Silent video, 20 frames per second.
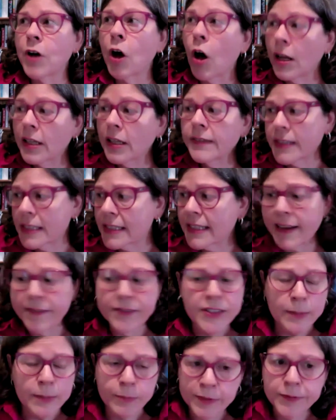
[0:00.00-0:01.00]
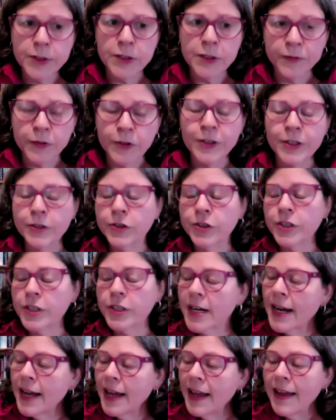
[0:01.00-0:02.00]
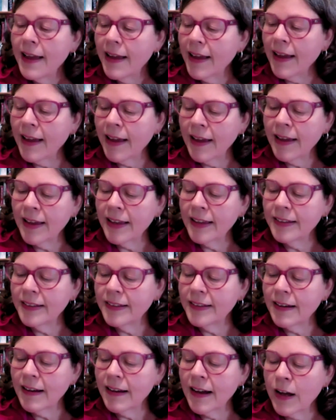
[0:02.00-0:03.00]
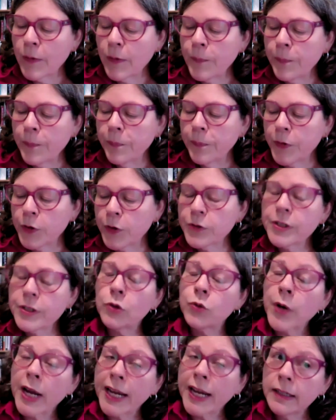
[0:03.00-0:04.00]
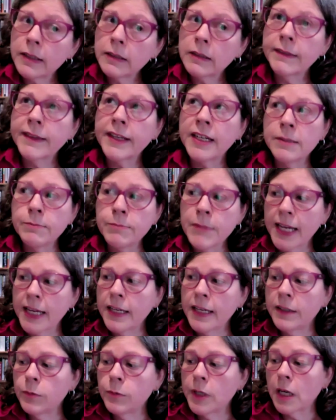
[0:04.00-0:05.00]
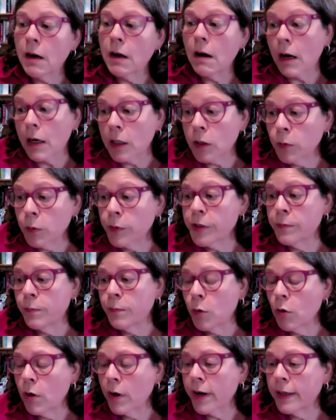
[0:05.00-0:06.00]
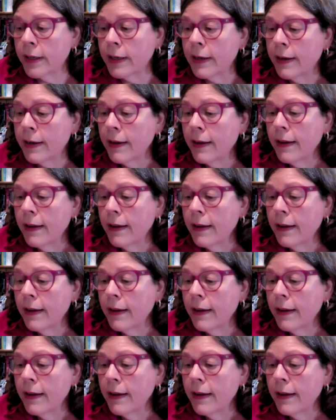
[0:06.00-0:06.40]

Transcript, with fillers: all of us have some of his furniture. And um, there's a cradle that he made when Carl was born